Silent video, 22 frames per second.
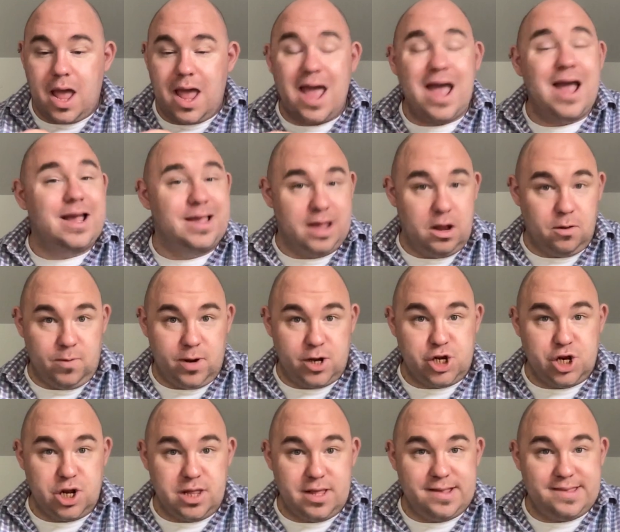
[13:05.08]

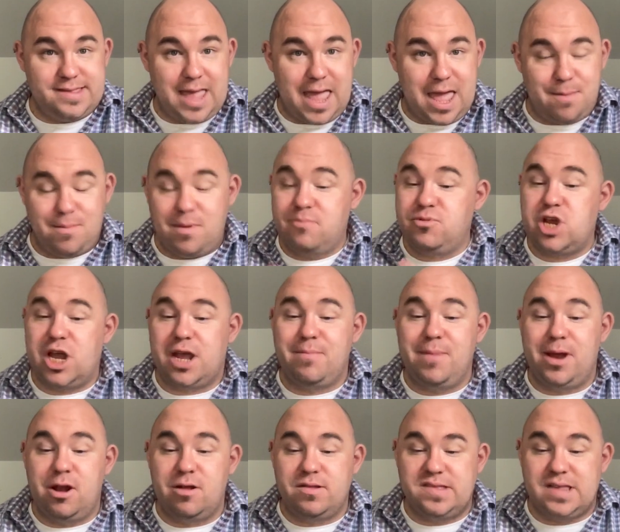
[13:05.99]
original exam. I'm checking my
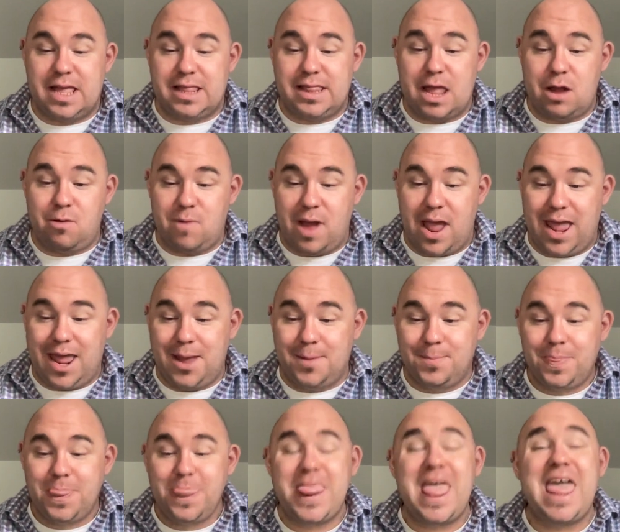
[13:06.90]
notes to get that right.
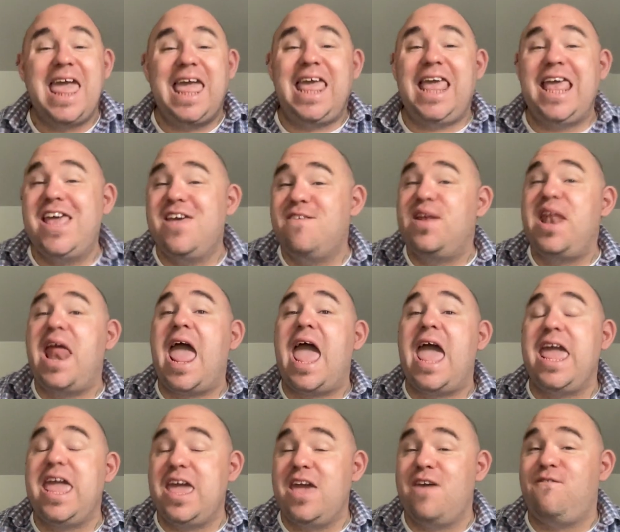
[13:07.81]
Even
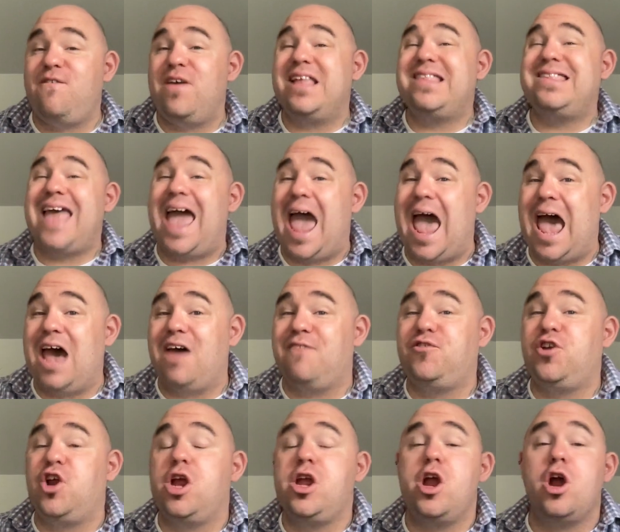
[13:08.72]
if it's
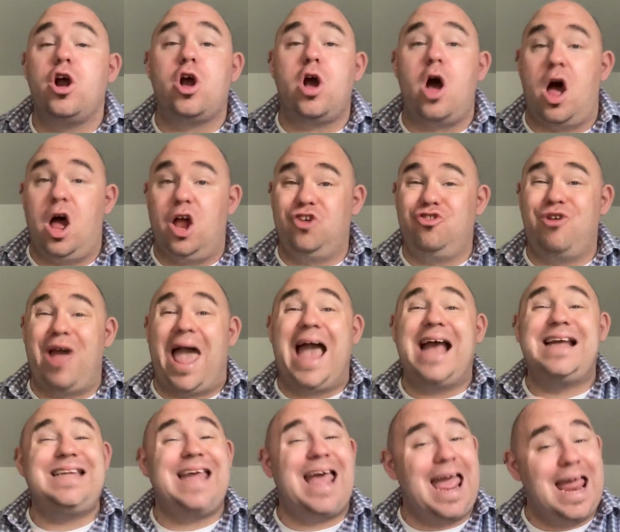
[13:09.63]
after your
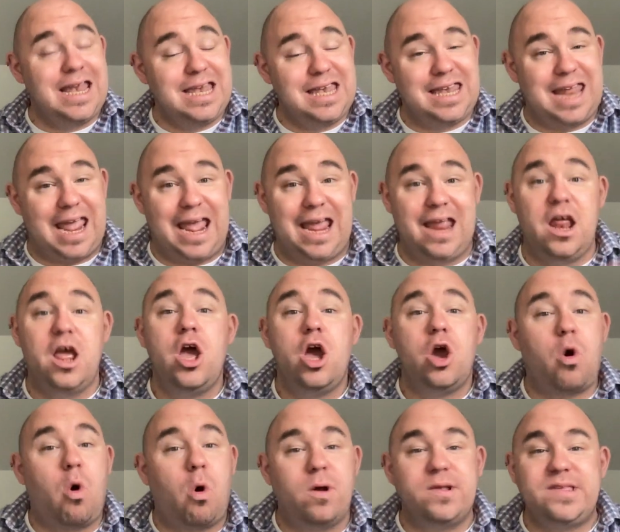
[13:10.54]
contract end date,
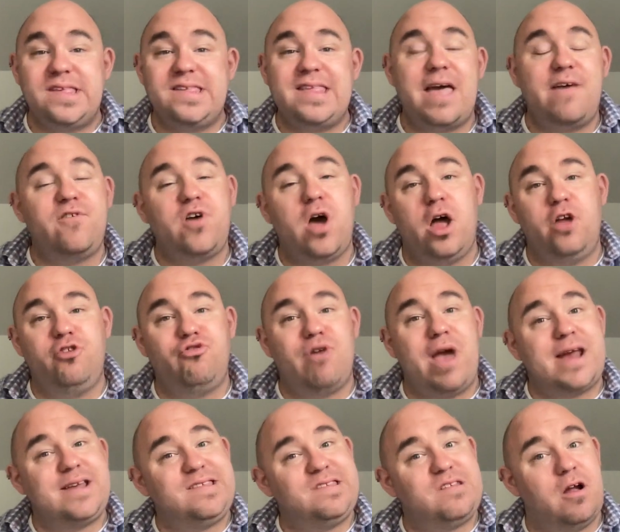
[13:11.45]
courses have
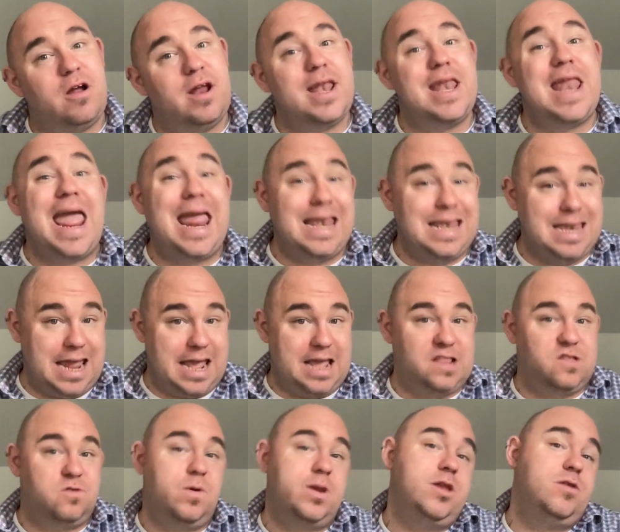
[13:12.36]
contract start and end
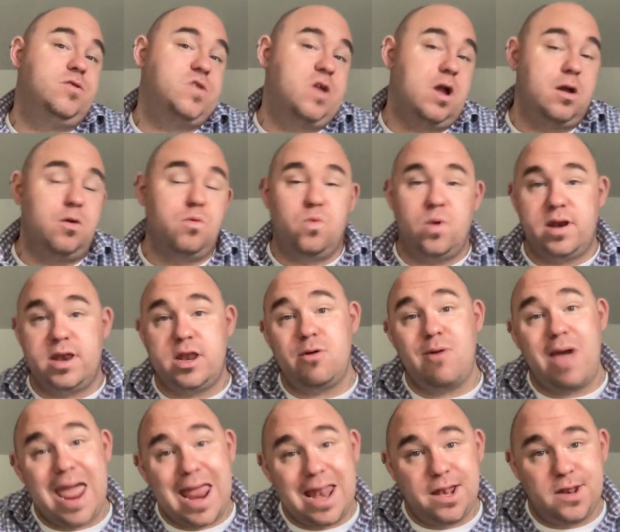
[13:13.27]
dates when you start and when you
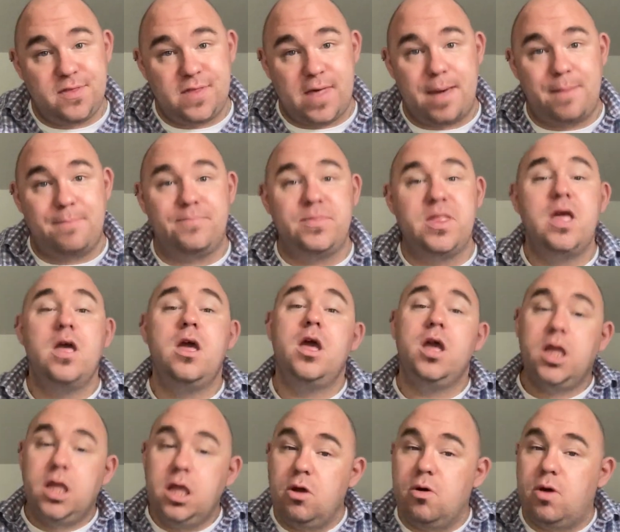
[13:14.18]
end them.
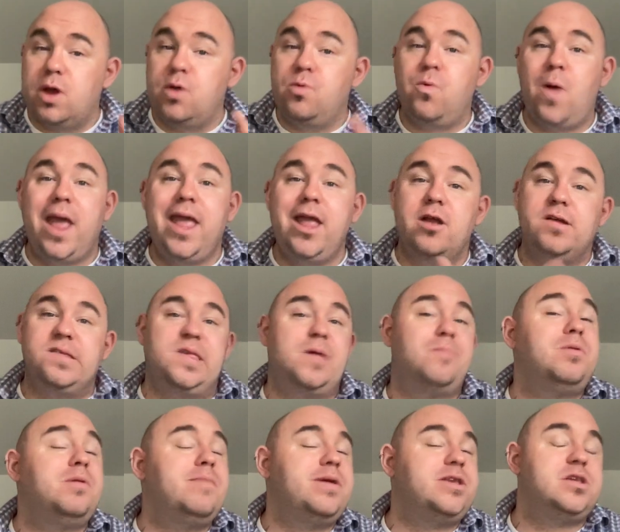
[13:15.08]
You can write your
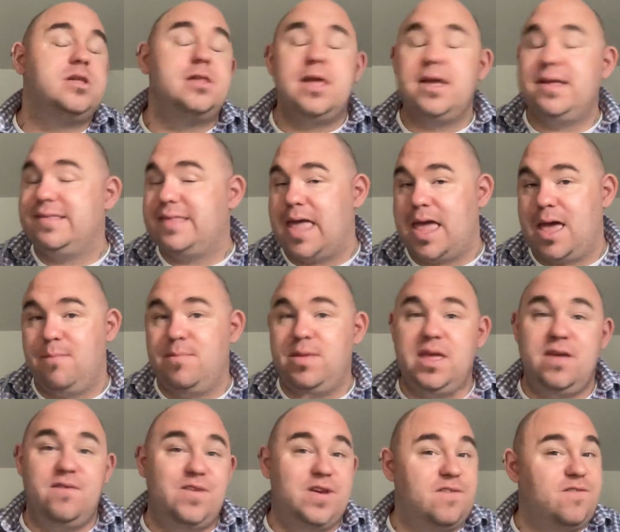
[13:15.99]
supplemental exam,
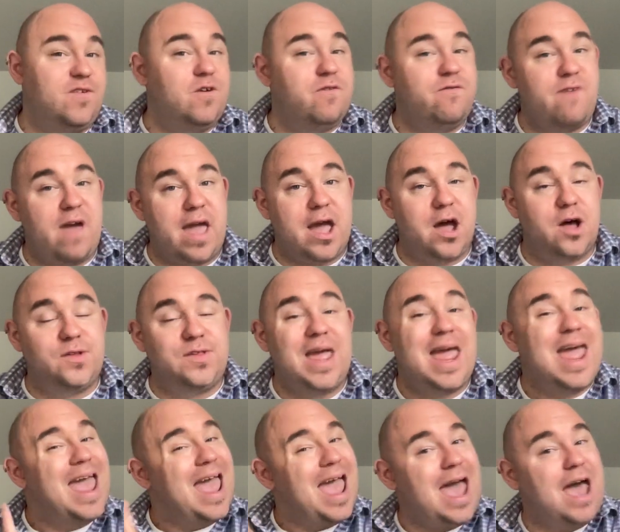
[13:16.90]
even if you failed,
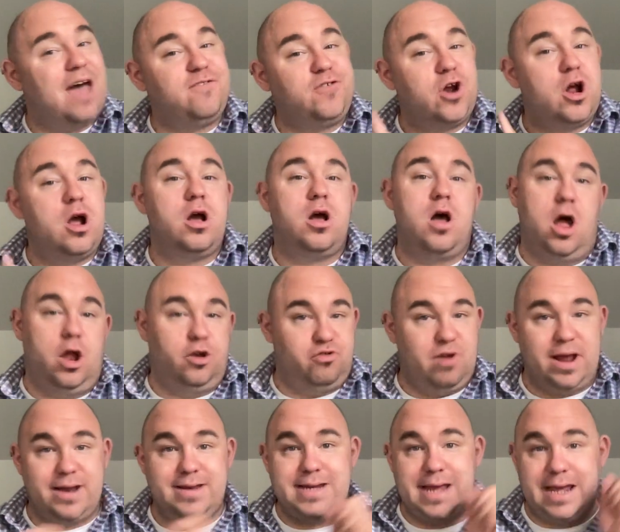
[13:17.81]
after a
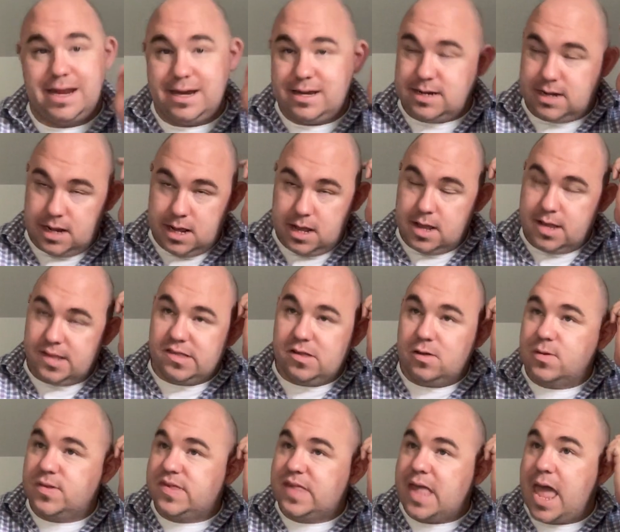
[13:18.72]
contract date.
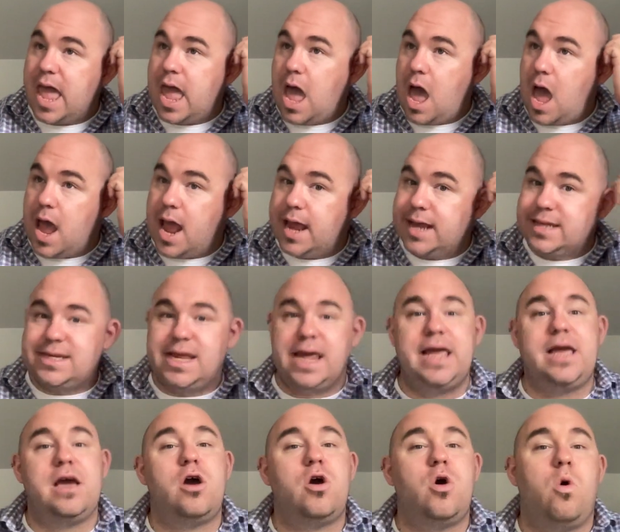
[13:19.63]
So, say I
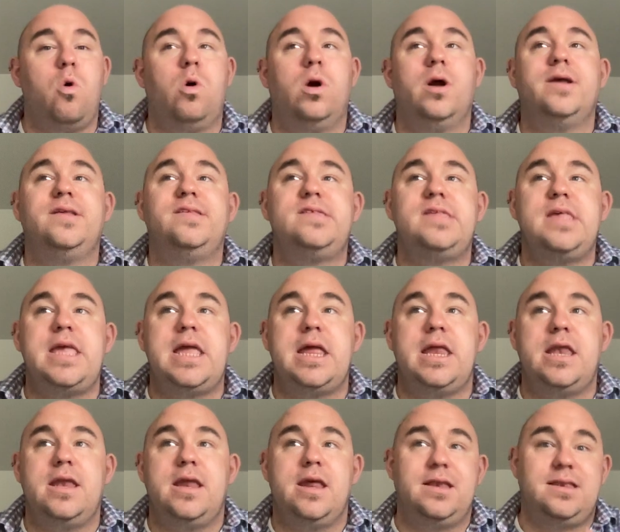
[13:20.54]
take a course
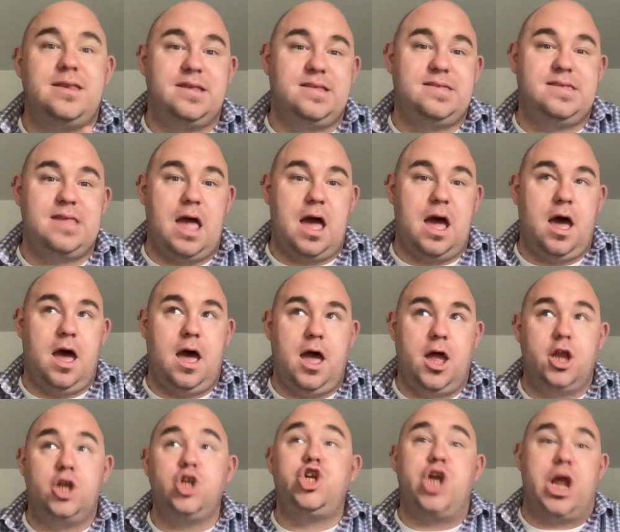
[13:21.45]
in uh,
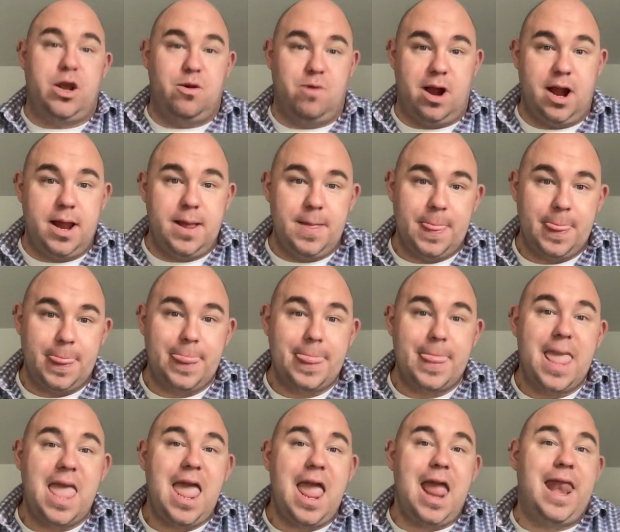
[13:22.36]
January
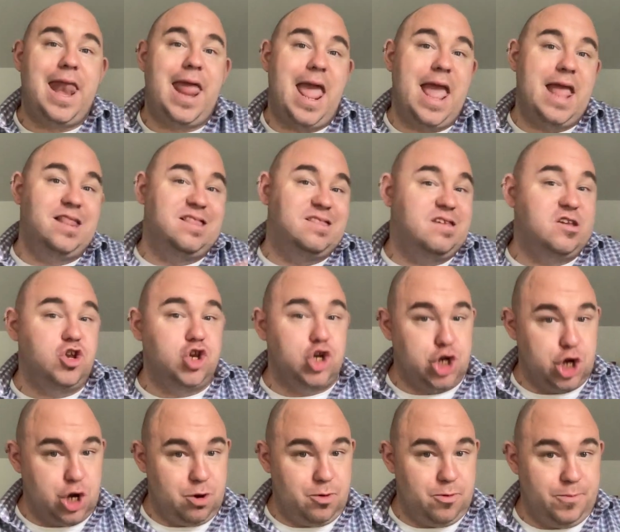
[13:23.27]
and it ends in
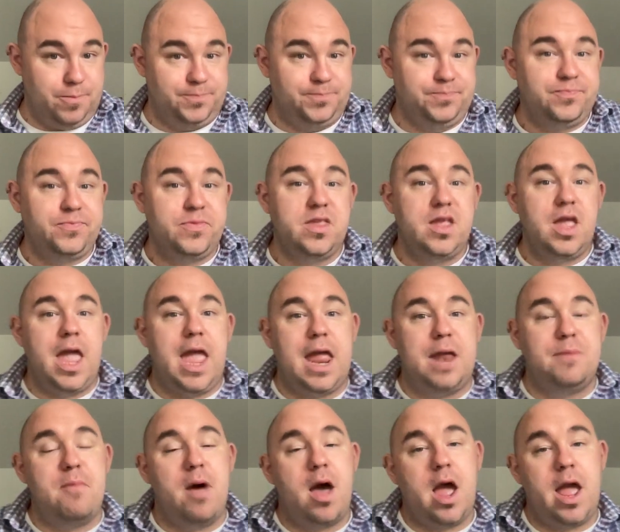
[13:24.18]
June,
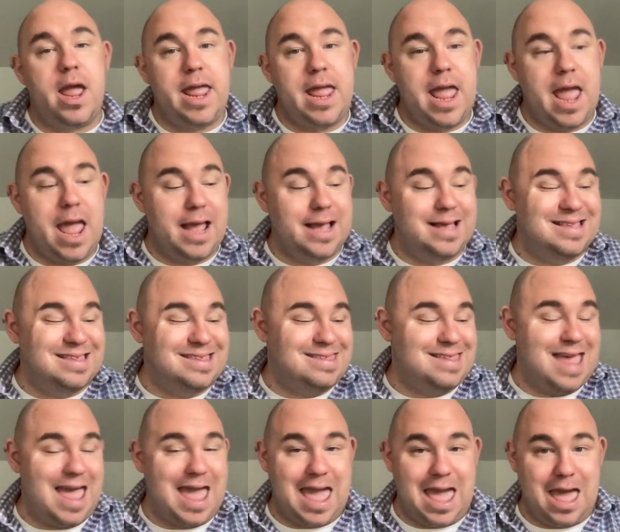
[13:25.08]
and my
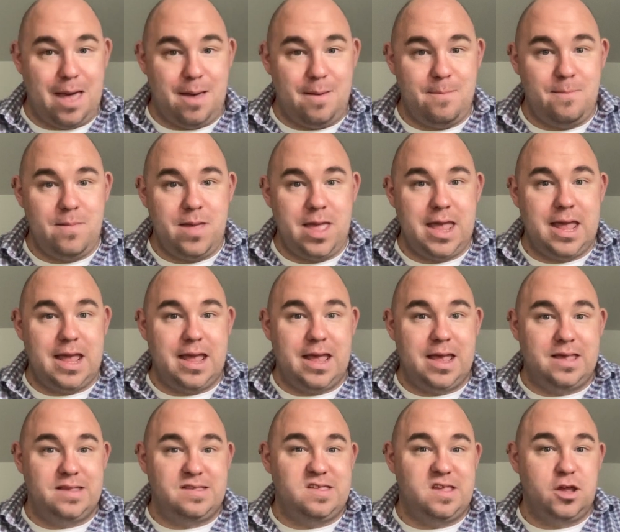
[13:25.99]
exam
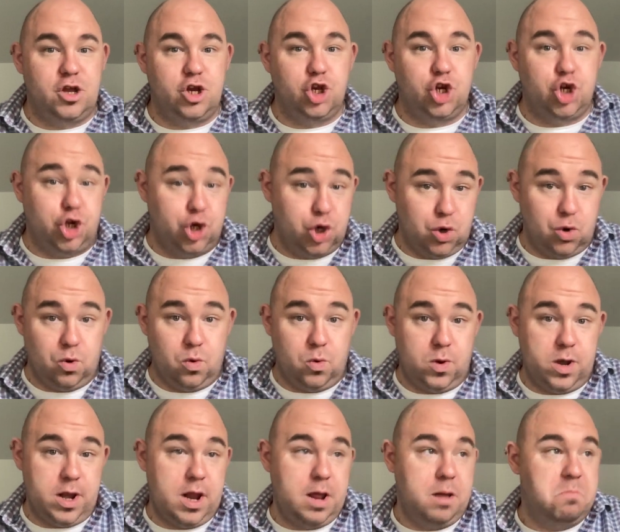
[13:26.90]
is
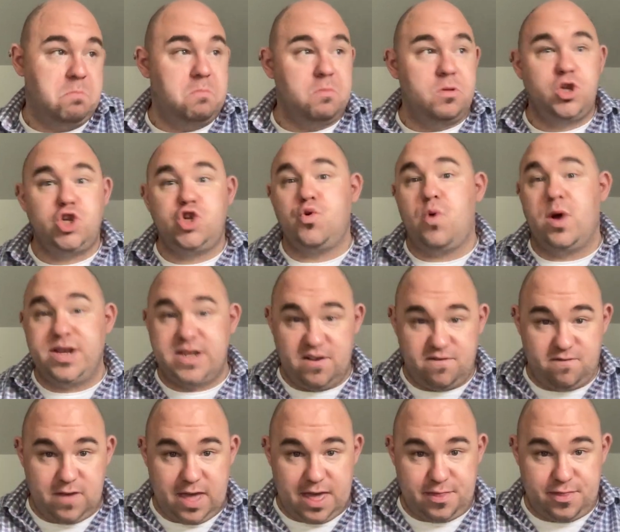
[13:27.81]
June
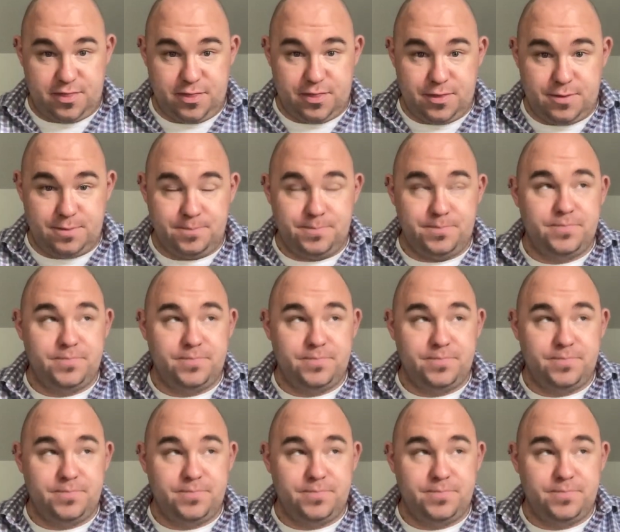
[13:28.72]
25th,